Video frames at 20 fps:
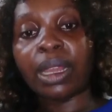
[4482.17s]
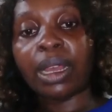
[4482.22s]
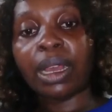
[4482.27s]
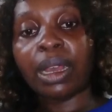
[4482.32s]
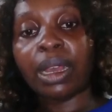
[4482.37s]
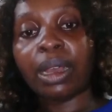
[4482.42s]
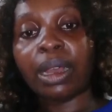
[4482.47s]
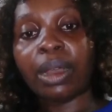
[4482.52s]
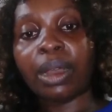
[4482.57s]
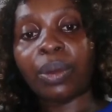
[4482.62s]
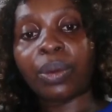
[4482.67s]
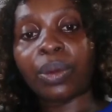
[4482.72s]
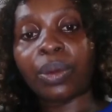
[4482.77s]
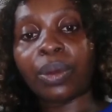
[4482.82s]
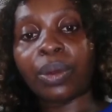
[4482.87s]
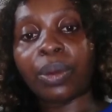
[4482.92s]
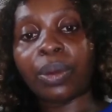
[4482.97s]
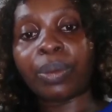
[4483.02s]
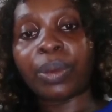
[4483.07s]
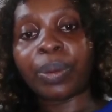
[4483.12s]
I
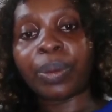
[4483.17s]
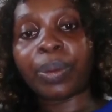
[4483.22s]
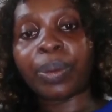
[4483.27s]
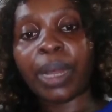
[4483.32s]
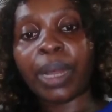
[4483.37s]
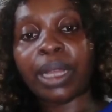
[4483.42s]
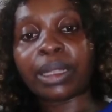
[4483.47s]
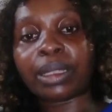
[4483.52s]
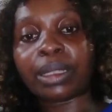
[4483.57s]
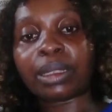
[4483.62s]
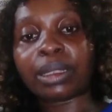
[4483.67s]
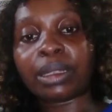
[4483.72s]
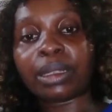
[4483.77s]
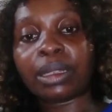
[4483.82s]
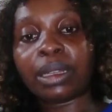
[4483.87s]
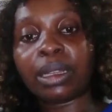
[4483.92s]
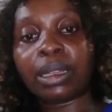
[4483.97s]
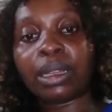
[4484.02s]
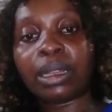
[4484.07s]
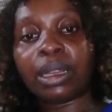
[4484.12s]
will be part
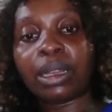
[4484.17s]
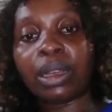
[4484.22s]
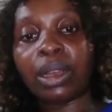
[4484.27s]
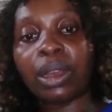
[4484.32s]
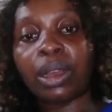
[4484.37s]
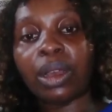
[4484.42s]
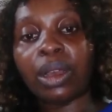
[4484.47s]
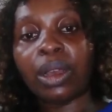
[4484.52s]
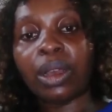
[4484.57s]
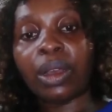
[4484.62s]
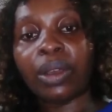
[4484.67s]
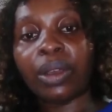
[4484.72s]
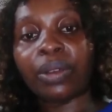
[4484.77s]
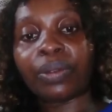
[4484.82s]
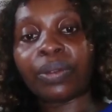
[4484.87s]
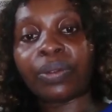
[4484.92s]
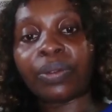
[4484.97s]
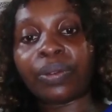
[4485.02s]
of